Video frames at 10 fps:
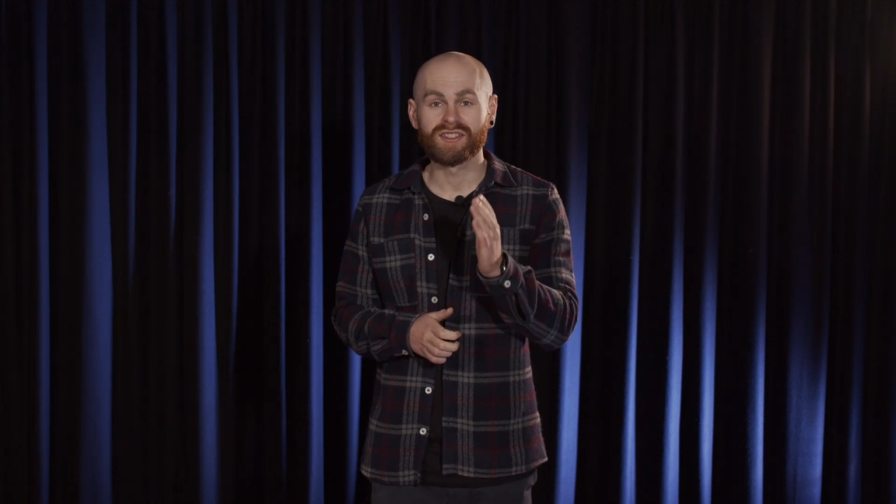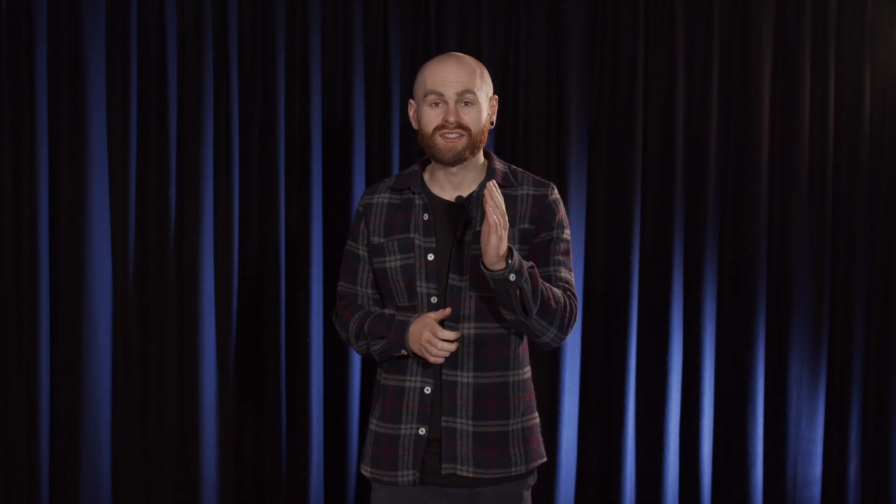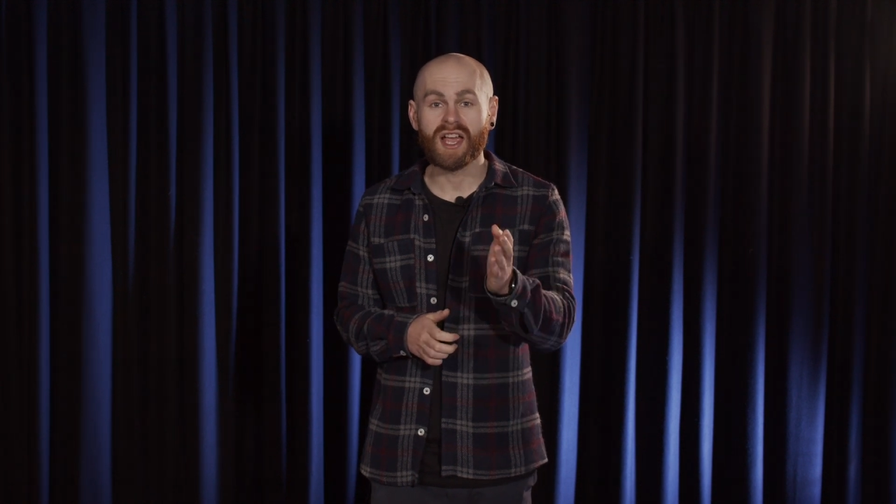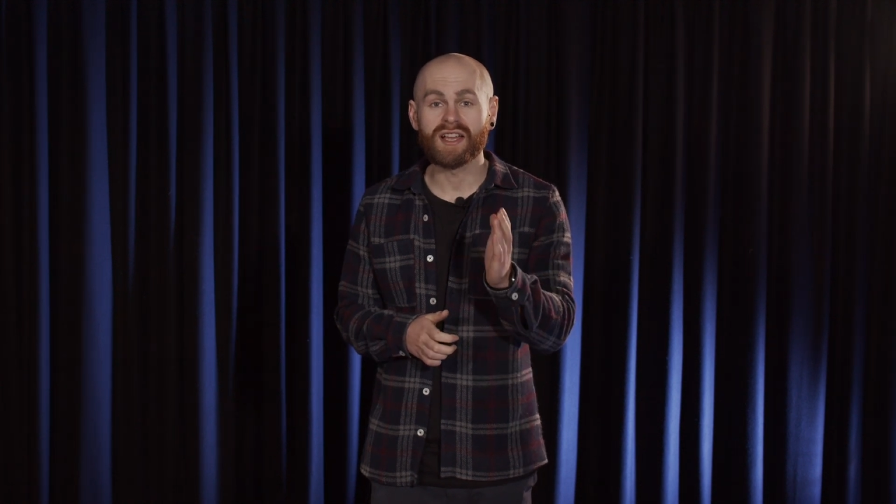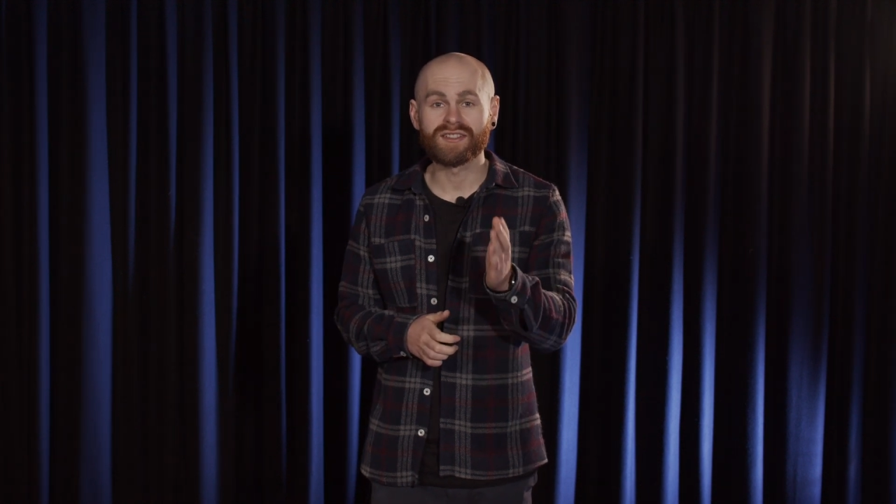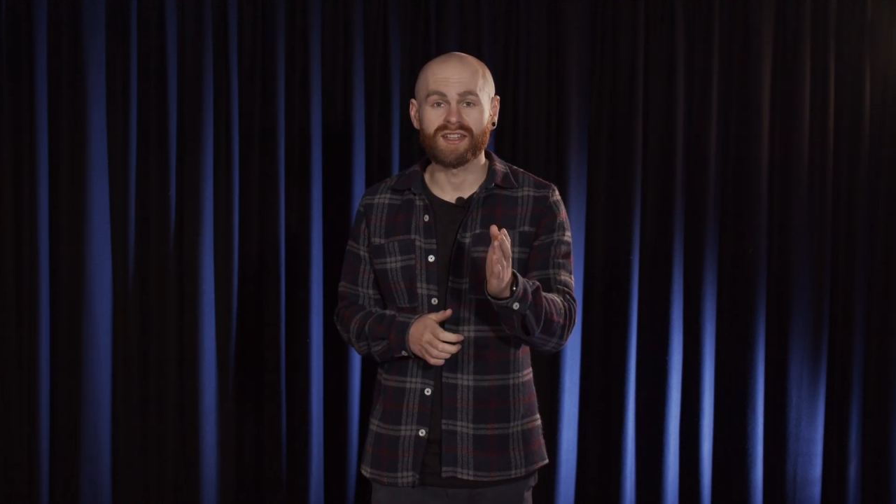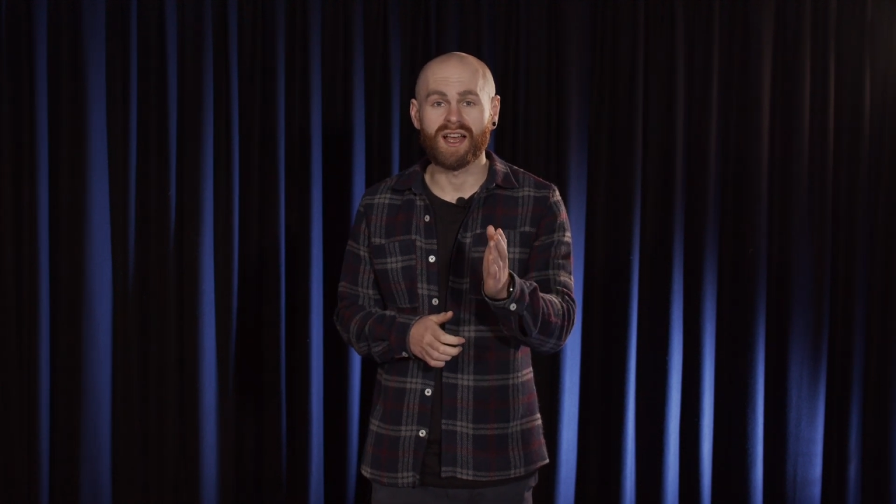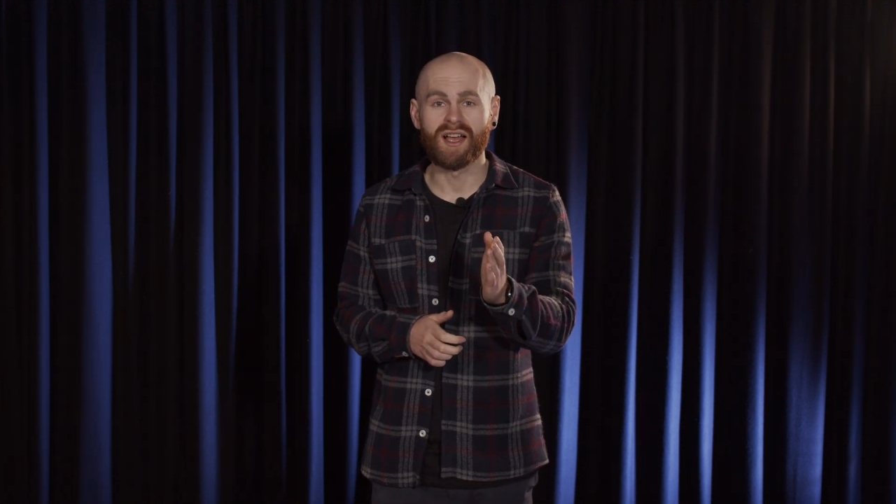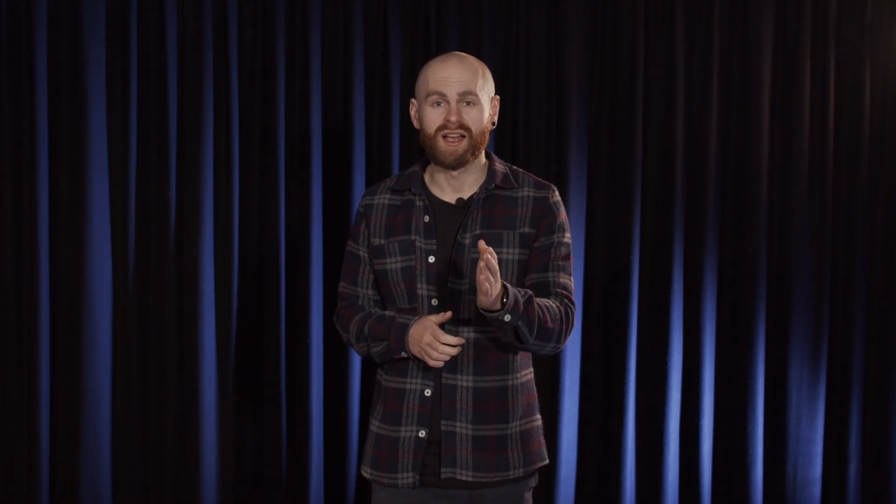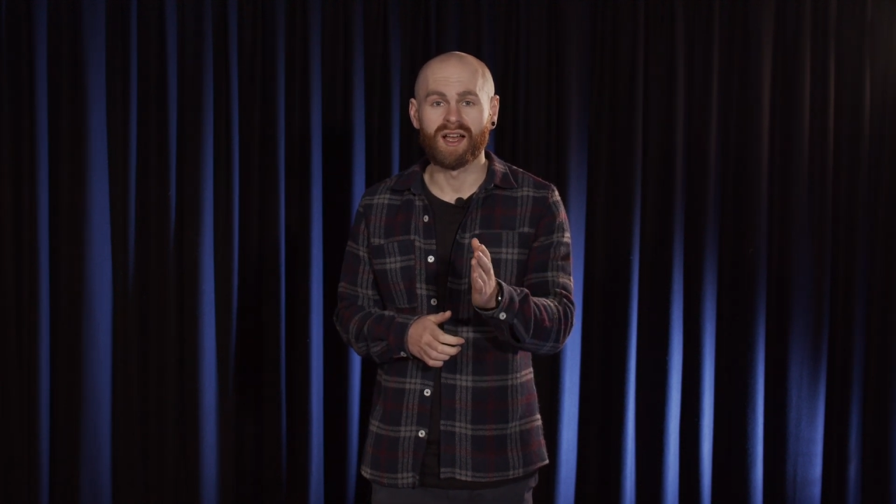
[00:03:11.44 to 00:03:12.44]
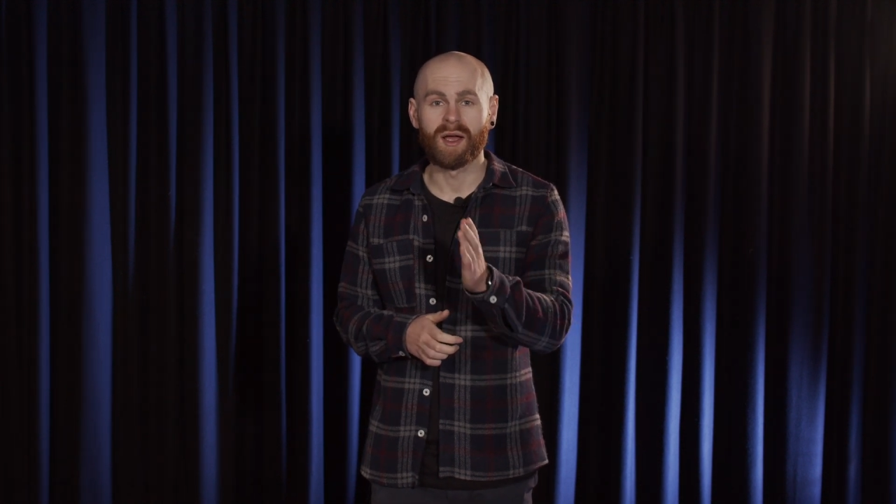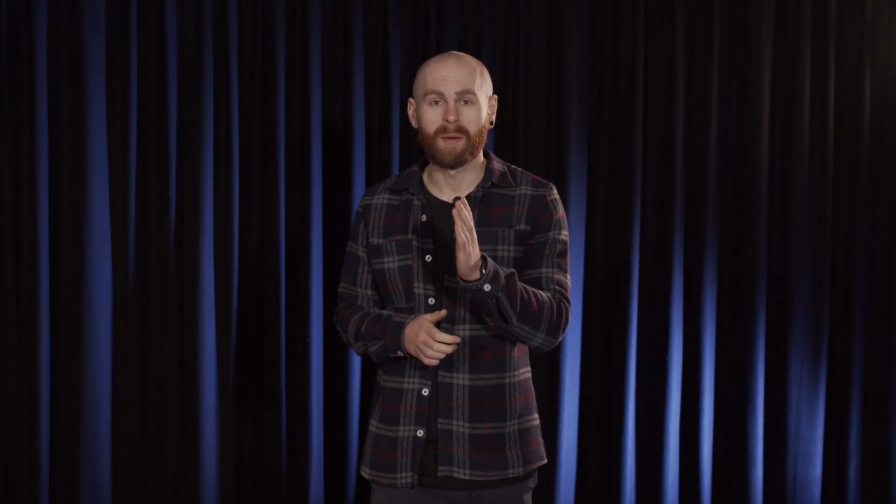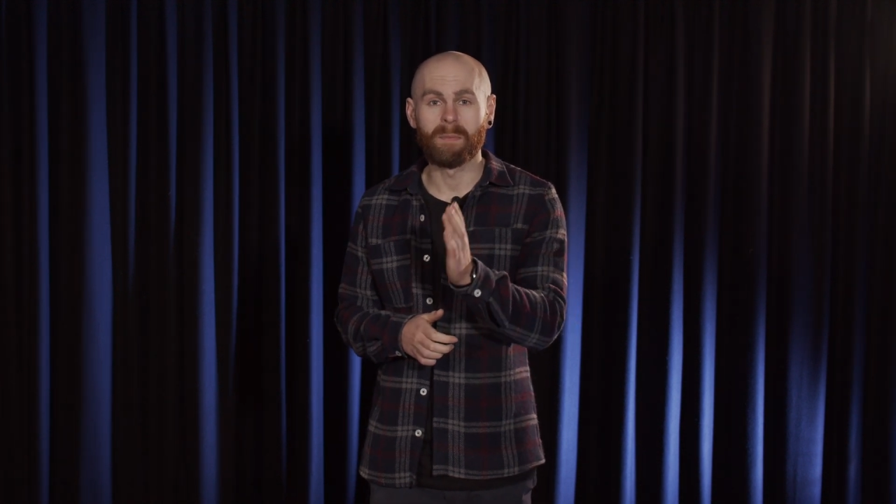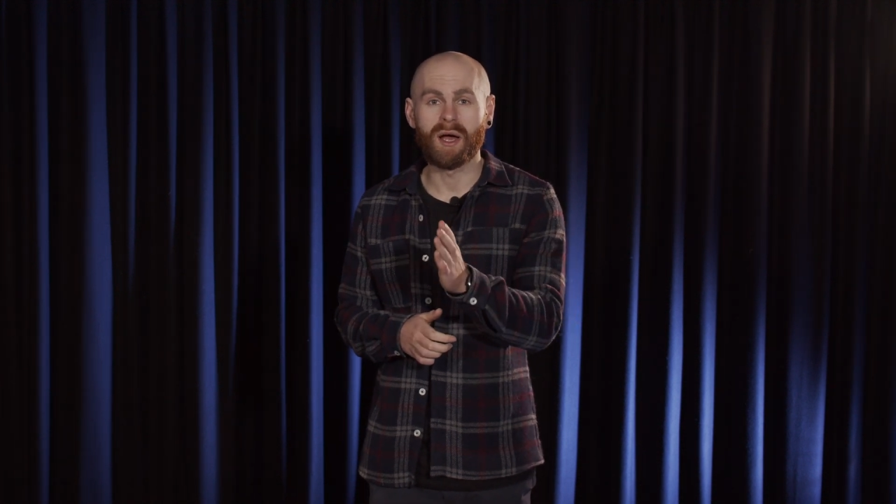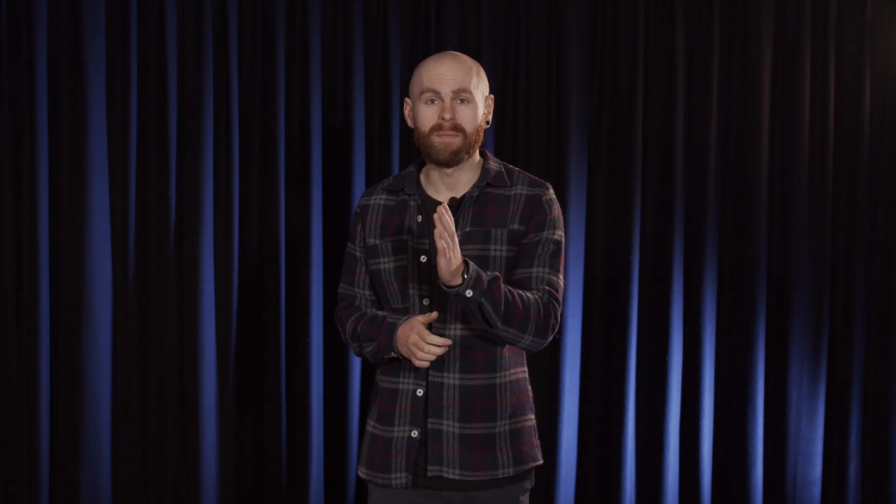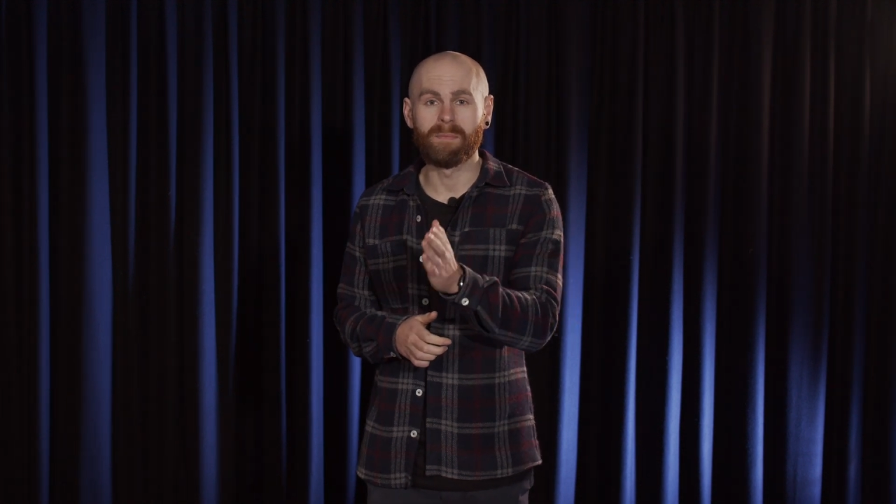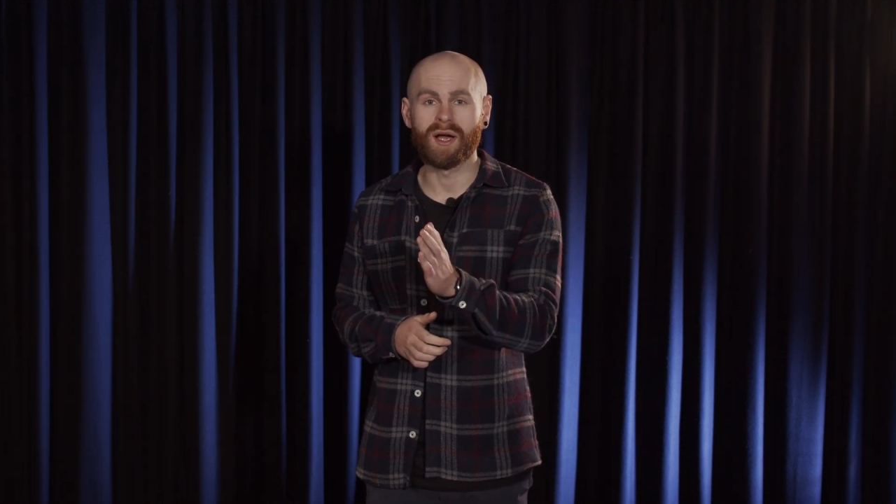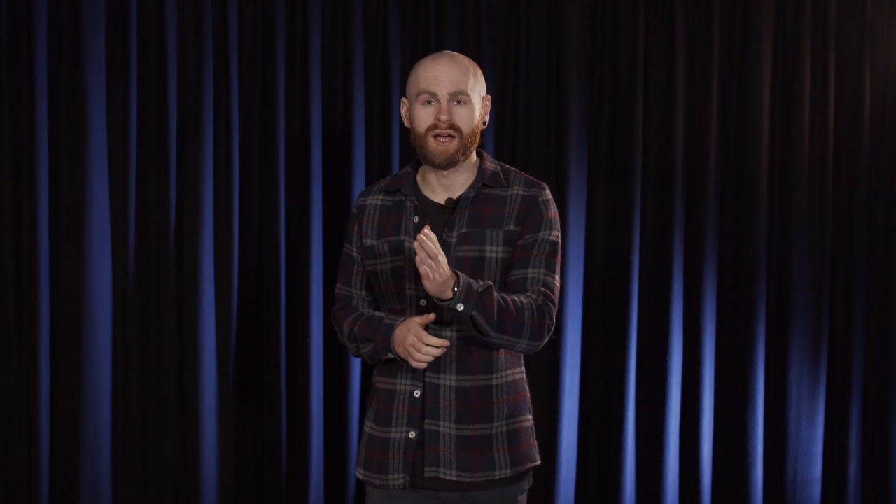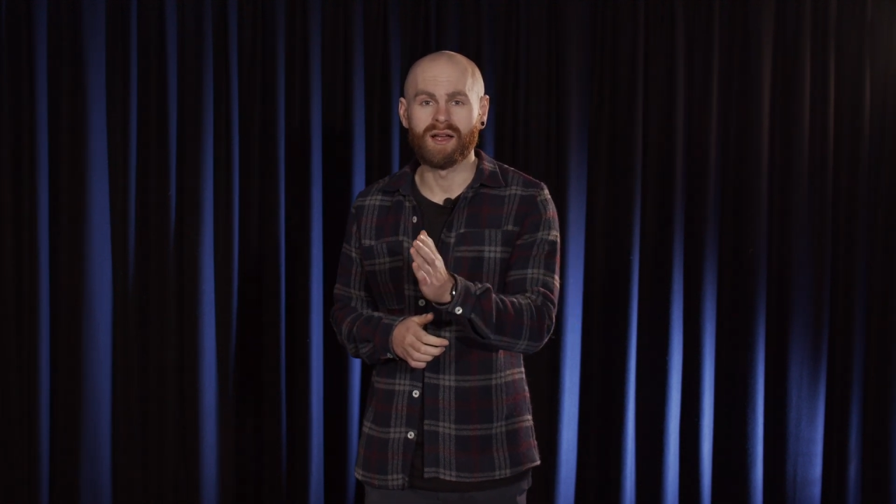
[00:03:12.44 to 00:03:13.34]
T, t, p, p,